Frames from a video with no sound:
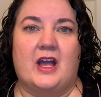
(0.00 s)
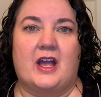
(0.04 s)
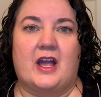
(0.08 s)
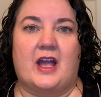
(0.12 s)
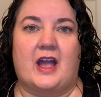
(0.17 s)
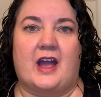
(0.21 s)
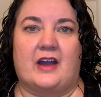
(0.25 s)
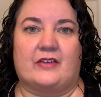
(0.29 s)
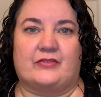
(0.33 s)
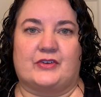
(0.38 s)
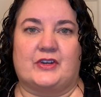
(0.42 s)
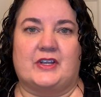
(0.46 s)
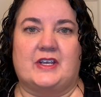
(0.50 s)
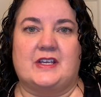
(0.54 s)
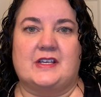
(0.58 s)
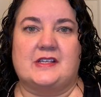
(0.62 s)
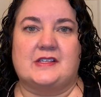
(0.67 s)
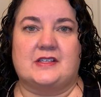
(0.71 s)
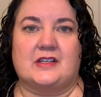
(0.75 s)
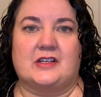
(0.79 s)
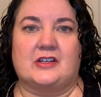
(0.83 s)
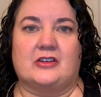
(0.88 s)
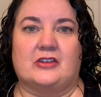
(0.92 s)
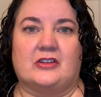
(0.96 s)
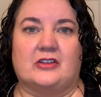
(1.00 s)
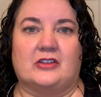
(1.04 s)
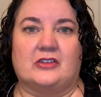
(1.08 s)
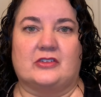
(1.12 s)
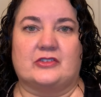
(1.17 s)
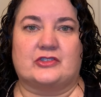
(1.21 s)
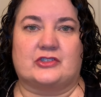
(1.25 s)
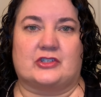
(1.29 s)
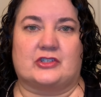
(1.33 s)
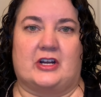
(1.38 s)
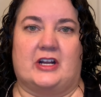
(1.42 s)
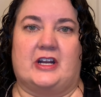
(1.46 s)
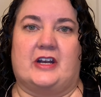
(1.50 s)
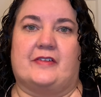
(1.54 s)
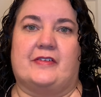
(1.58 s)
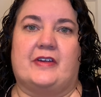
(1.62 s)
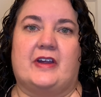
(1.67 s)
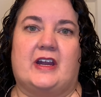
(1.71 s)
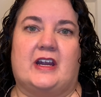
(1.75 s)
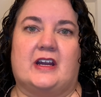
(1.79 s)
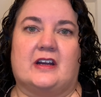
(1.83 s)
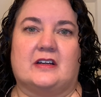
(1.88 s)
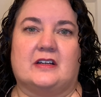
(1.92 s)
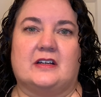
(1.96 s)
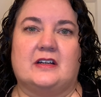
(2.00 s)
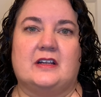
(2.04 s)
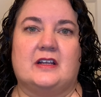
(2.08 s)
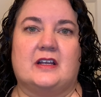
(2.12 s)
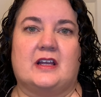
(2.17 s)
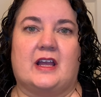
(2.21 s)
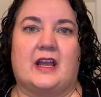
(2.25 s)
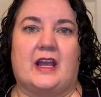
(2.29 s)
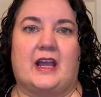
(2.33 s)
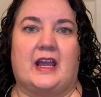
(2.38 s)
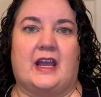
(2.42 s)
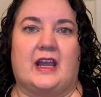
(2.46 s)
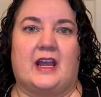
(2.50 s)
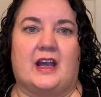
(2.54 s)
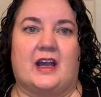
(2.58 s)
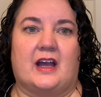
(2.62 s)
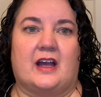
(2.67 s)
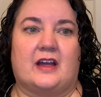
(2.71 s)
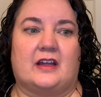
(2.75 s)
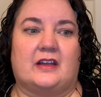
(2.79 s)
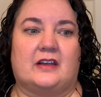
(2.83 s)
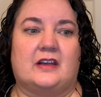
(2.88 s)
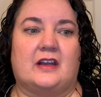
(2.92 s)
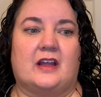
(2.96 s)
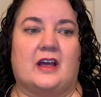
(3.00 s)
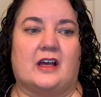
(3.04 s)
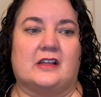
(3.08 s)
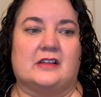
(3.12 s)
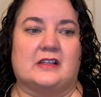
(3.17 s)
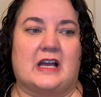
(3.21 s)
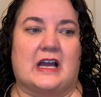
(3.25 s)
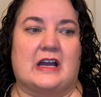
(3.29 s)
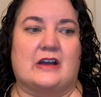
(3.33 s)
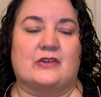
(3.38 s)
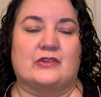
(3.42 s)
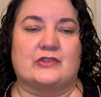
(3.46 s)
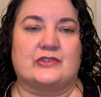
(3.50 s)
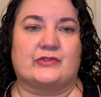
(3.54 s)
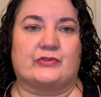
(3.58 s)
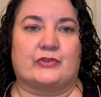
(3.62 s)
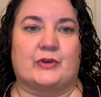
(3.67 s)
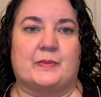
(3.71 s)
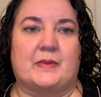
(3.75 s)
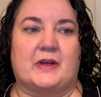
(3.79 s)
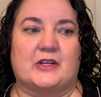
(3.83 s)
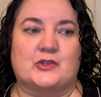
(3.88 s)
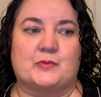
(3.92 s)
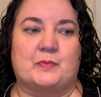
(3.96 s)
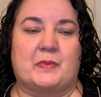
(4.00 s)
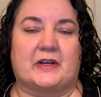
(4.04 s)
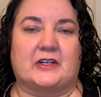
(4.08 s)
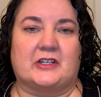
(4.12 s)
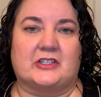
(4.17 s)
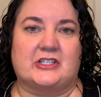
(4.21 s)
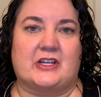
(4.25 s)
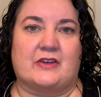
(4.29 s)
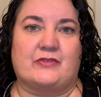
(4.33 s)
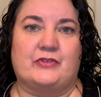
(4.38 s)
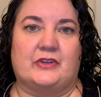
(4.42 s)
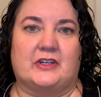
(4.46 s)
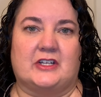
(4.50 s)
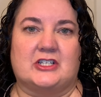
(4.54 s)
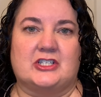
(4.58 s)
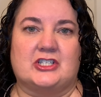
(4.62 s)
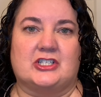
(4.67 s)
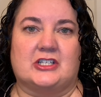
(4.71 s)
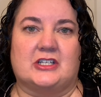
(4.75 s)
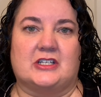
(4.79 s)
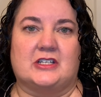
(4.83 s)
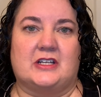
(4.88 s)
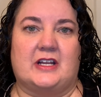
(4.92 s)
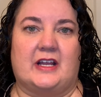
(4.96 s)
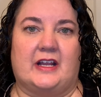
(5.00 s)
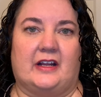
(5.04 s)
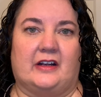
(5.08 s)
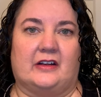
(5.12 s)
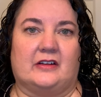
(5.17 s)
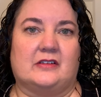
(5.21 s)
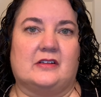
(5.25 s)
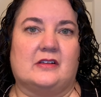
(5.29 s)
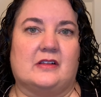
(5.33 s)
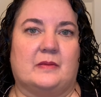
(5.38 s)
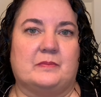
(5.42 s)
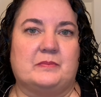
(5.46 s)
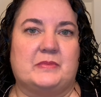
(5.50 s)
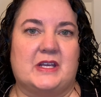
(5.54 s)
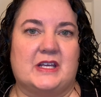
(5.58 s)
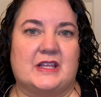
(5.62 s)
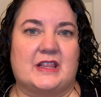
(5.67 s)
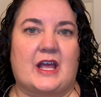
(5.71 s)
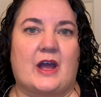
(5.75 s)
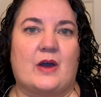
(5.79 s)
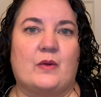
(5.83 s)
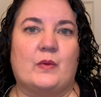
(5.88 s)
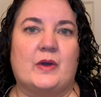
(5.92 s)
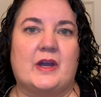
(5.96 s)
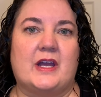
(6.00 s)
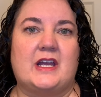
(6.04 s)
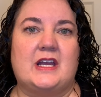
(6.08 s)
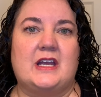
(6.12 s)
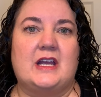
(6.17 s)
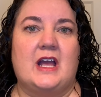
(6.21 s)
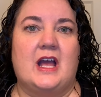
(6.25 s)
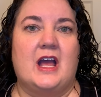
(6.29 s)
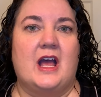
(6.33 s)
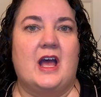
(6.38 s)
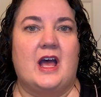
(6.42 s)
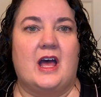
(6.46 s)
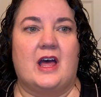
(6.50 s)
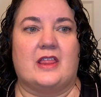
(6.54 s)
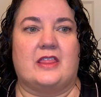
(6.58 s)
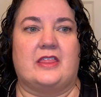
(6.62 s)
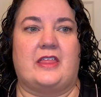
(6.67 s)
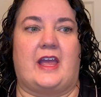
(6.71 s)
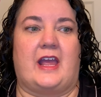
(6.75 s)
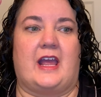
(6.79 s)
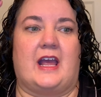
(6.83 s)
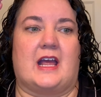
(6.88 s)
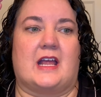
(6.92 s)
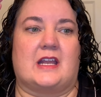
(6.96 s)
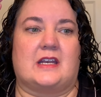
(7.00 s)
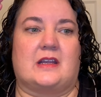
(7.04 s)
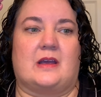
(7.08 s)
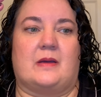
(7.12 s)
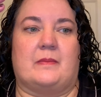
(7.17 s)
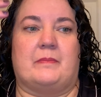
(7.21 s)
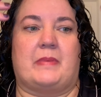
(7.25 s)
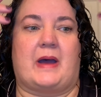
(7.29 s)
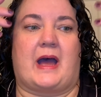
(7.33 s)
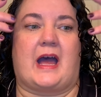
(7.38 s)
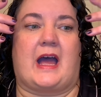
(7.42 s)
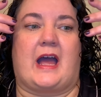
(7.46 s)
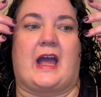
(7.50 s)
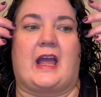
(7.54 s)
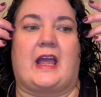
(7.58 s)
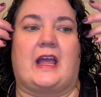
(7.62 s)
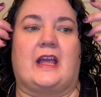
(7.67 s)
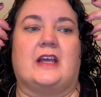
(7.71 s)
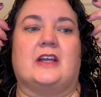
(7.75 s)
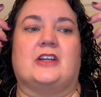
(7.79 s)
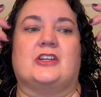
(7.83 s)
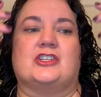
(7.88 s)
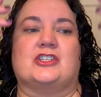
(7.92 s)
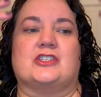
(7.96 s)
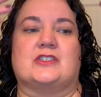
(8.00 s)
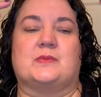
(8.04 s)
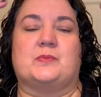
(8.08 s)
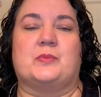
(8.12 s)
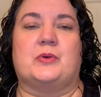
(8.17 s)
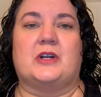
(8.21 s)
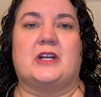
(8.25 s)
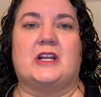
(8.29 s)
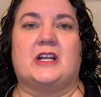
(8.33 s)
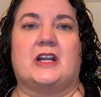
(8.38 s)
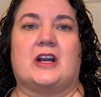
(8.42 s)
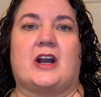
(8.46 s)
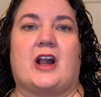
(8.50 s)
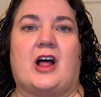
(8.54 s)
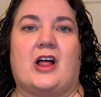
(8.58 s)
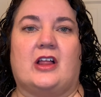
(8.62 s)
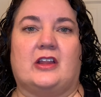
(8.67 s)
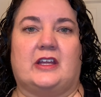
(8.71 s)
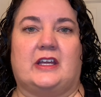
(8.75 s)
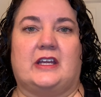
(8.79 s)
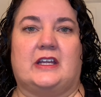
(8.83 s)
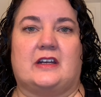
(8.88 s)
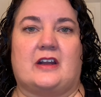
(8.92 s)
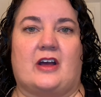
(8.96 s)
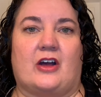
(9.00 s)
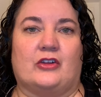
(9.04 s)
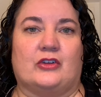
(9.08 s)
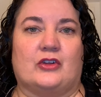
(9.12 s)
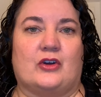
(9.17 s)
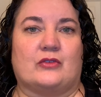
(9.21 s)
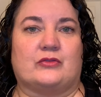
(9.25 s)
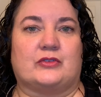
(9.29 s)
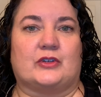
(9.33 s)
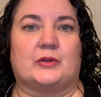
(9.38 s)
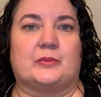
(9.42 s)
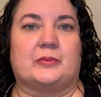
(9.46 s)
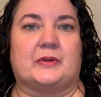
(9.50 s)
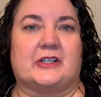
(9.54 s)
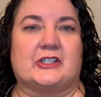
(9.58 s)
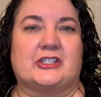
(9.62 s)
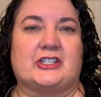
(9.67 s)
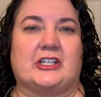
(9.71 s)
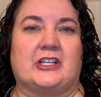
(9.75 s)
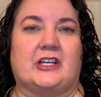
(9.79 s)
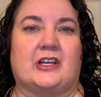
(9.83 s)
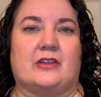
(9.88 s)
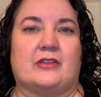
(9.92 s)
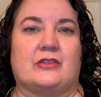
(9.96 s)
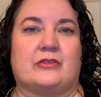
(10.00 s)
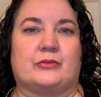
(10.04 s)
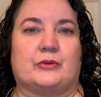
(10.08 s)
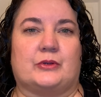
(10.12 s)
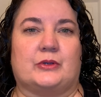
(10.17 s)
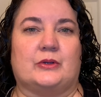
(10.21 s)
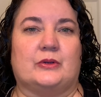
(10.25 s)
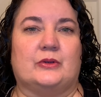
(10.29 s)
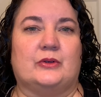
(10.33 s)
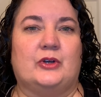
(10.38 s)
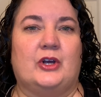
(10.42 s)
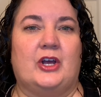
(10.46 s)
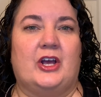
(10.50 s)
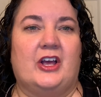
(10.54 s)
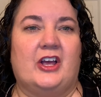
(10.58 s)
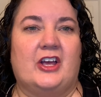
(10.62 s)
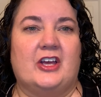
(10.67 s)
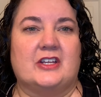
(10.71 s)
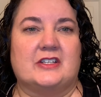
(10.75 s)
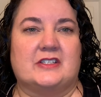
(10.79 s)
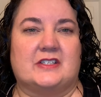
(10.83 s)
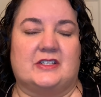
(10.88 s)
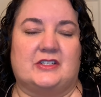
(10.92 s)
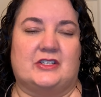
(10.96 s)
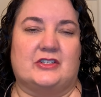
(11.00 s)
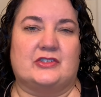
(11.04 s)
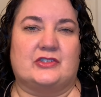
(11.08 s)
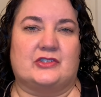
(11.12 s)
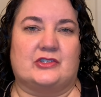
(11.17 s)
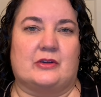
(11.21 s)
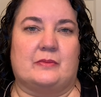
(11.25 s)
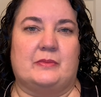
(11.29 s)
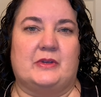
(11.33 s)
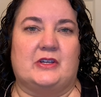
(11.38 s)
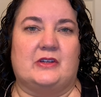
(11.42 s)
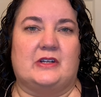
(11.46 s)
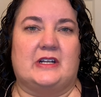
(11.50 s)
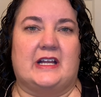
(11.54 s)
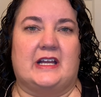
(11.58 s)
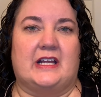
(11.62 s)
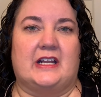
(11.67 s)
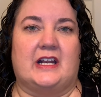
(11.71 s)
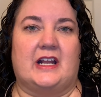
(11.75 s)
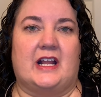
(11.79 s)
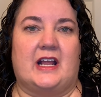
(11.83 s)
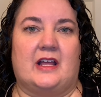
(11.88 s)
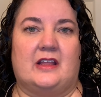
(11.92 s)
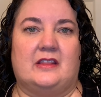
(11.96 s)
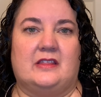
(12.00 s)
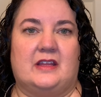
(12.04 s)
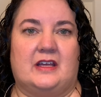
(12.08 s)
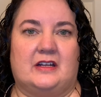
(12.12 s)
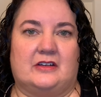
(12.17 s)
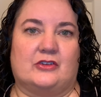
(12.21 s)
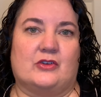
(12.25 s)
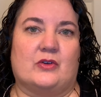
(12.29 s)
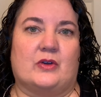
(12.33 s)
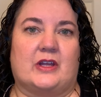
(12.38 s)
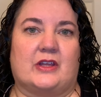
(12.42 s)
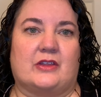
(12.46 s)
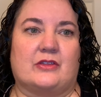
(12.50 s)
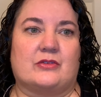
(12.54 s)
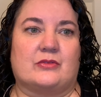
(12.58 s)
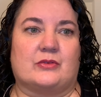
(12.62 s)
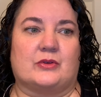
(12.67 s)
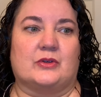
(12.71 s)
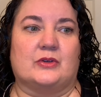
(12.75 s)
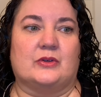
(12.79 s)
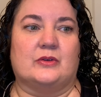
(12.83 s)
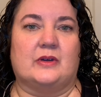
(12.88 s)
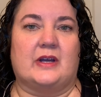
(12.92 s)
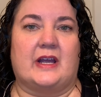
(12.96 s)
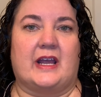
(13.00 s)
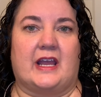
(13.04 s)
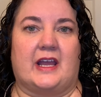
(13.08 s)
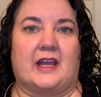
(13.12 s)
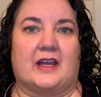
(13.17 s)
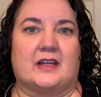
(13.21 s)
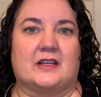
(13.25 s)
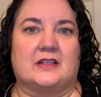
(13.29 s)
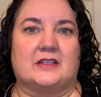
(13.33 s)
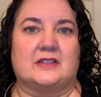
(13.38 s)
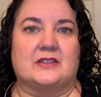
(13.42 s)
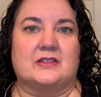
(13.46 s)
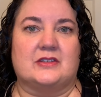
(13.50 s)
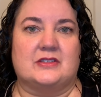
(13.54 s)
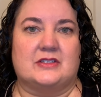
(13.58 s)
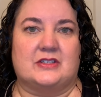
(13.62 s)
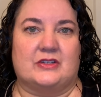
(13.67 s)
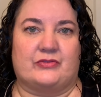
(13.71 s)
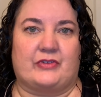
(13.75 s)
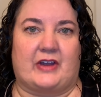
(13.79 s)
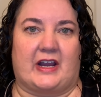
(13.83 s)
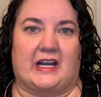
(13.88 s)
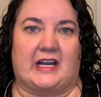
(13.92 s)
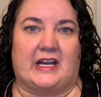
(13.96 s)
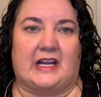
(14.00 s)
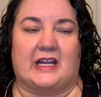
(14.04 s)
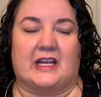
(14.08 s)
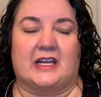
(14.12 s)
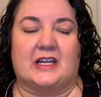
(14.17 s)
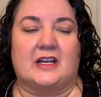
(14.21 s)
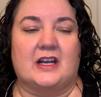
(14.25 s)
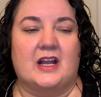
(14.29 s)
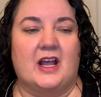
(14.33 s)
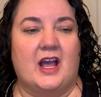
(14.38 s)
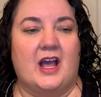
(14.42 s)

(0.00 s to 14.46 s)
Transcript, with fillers: every single strand of hair and allows for much better definition and clumping that way than by just putting it all in all over, brushing it through to distribute it, and then going through and defining it.